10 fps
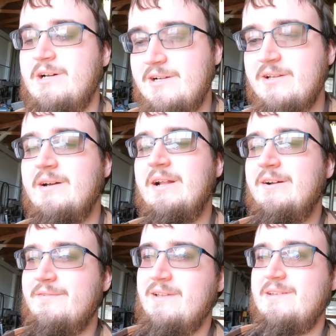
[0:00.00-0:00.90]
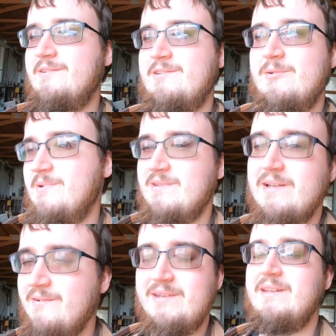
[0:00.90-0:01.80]
cutout for that telescope, because I
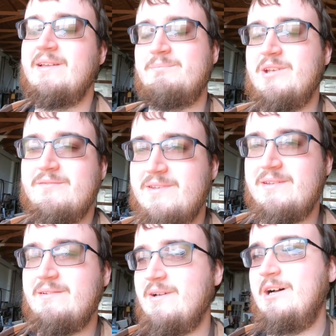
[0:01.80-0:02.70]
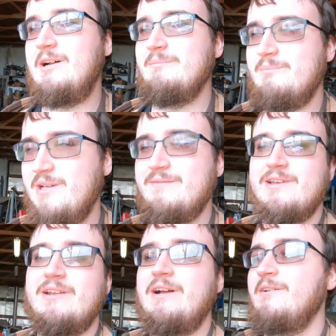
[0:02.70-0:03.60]
don't need that big of a
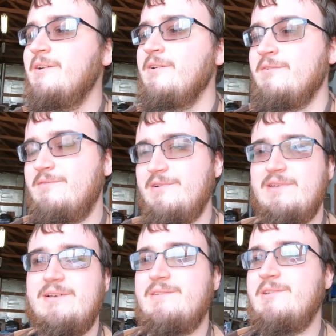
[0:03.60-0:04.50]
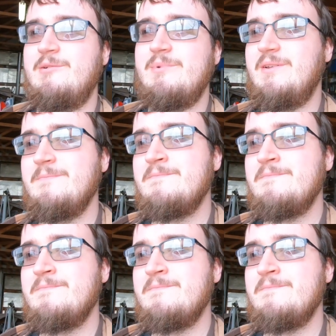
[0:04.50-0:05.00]
cutout for the telescope. And